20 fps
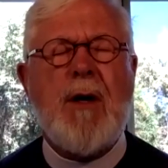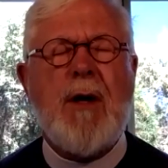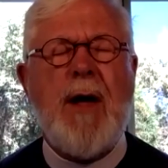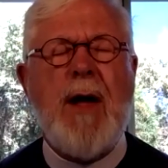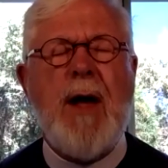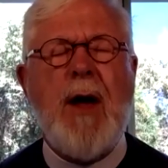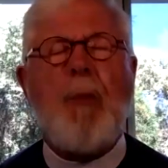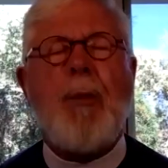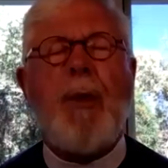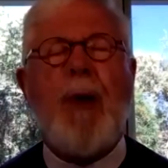
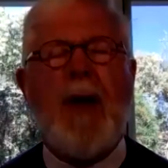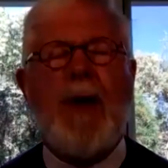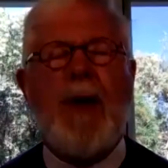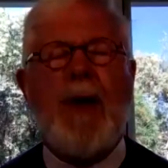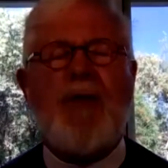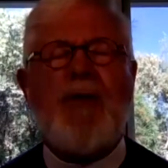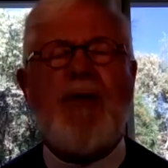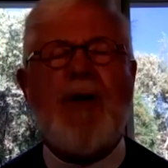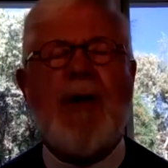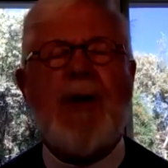help
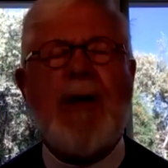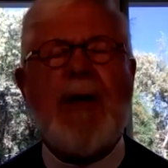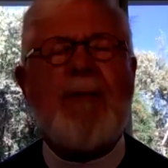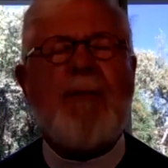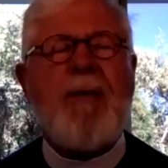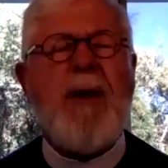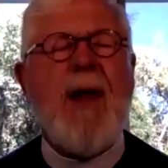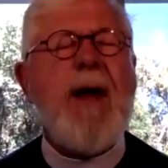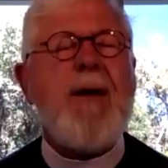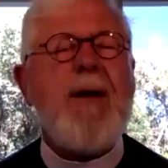us to live
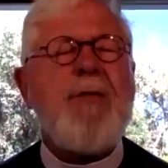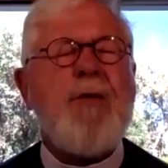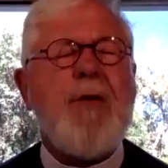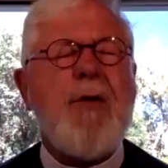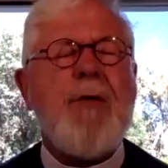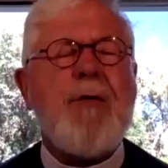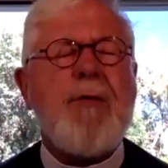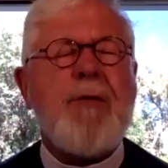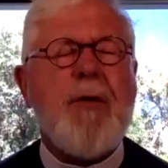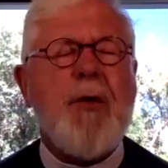life to
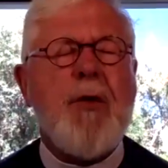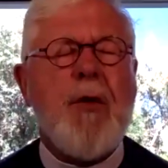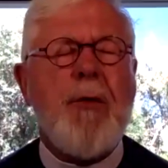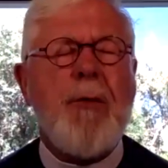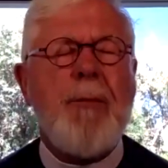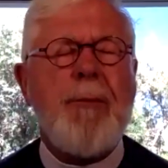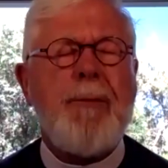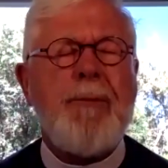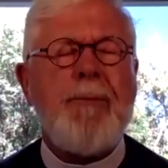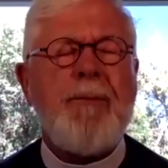the
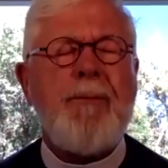full,